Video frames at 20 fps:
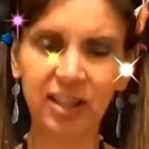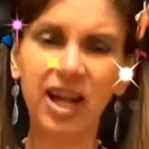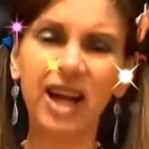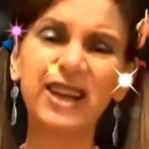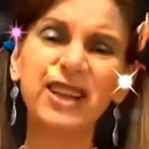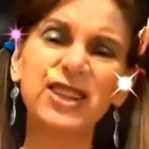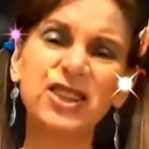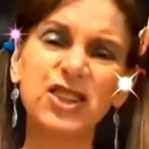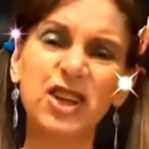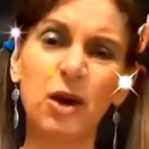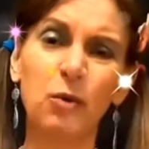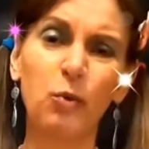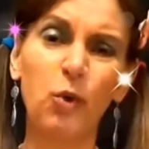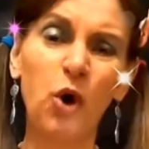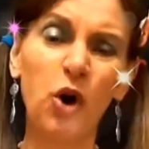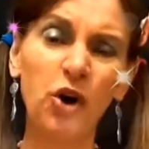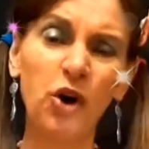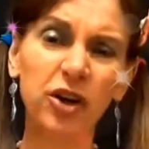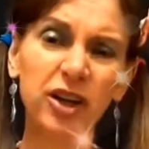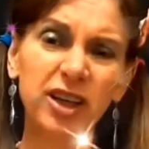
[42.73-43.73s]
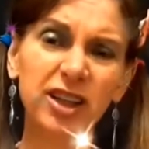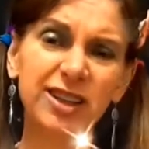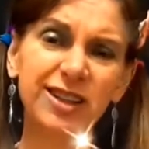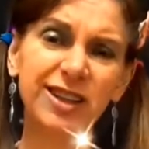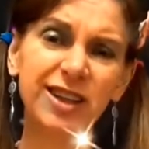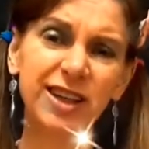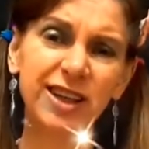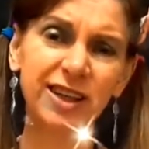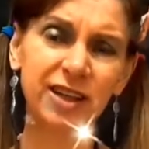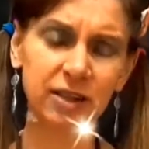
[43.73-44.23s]
Can you see I'm walking
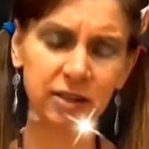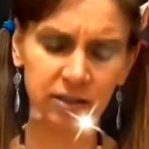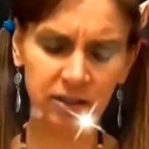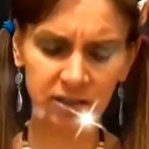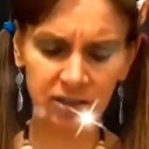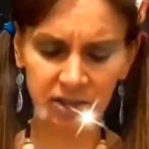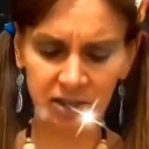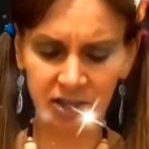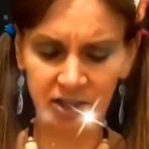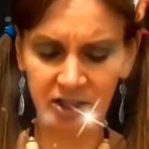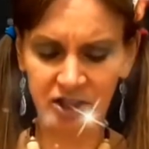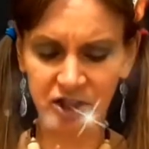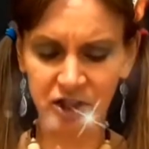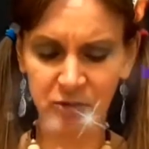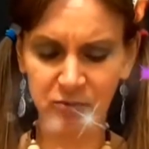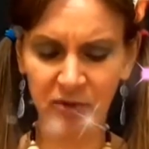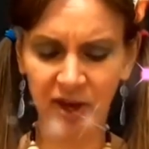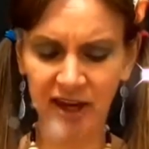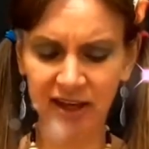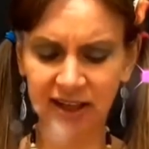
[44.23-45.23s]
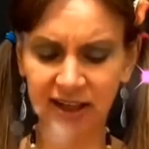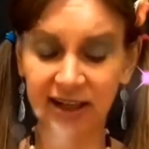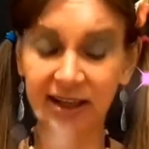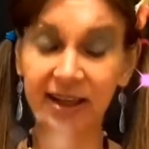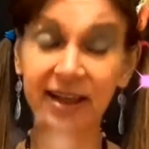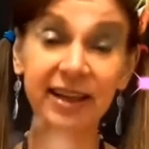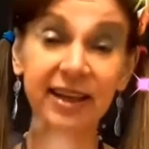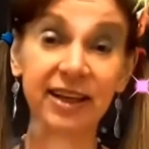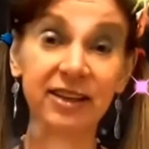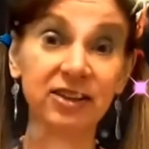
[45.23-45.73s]
here? She made
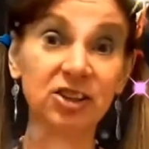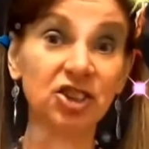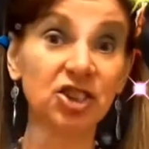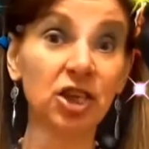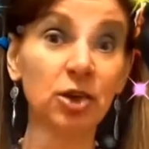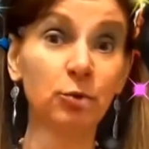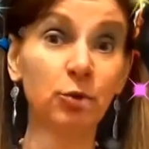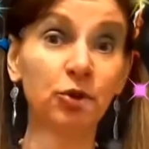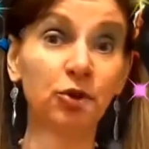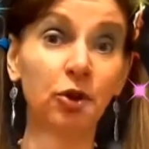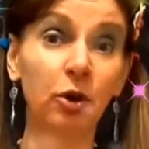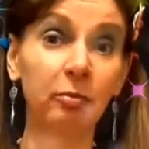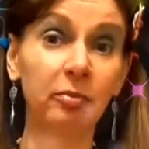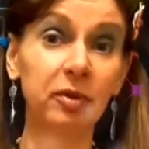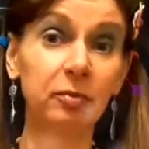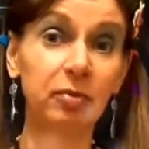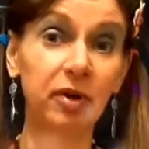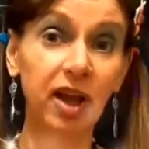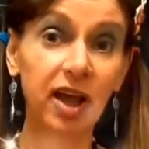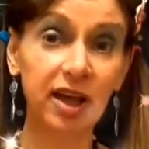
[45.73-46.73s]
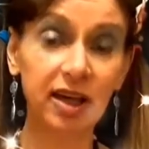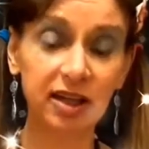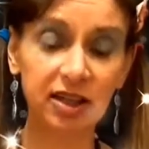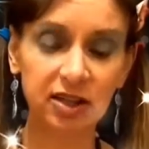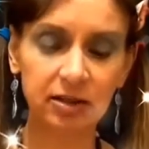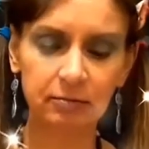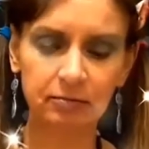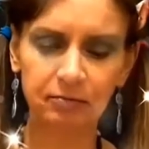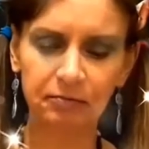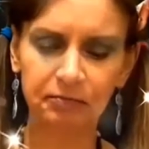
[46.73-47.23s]
it clear that she would not be
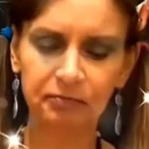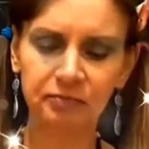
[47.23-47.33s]
played.